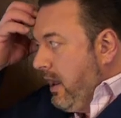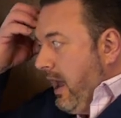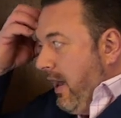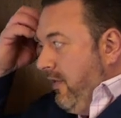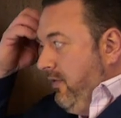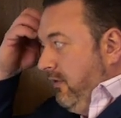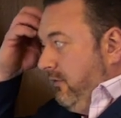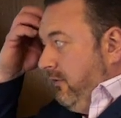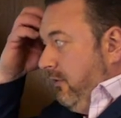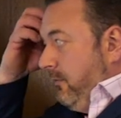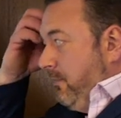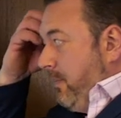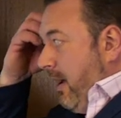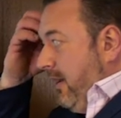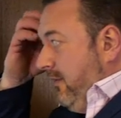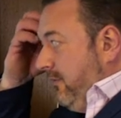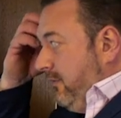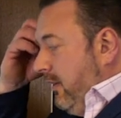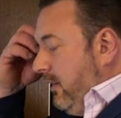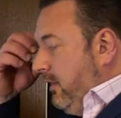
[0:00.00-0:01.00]
and this is
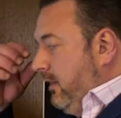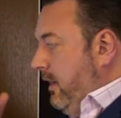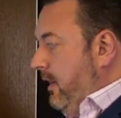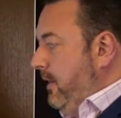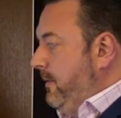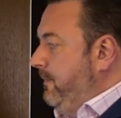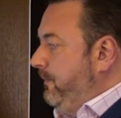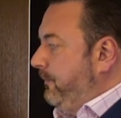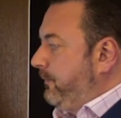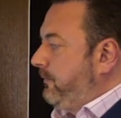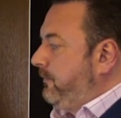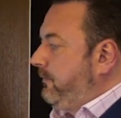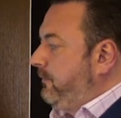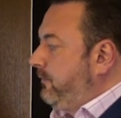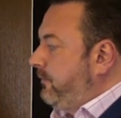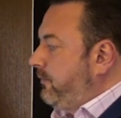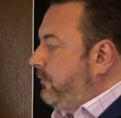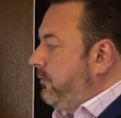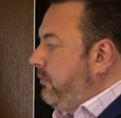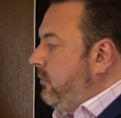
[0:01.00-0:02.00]
basically,
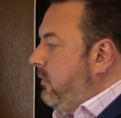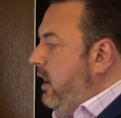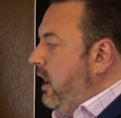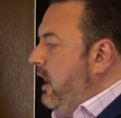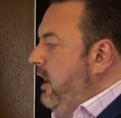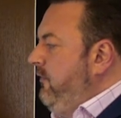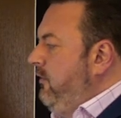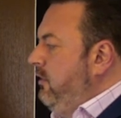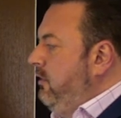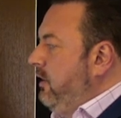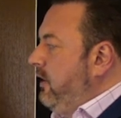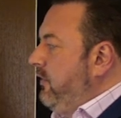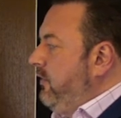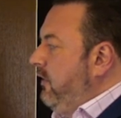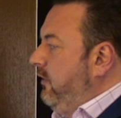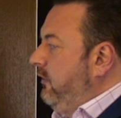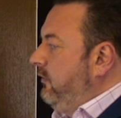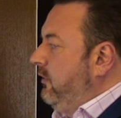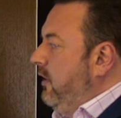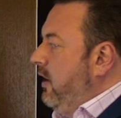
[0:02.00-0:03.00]
if you look at
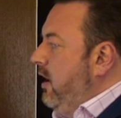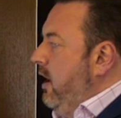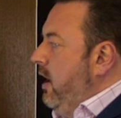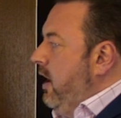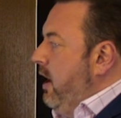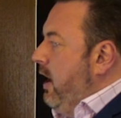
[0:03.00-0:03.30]
this,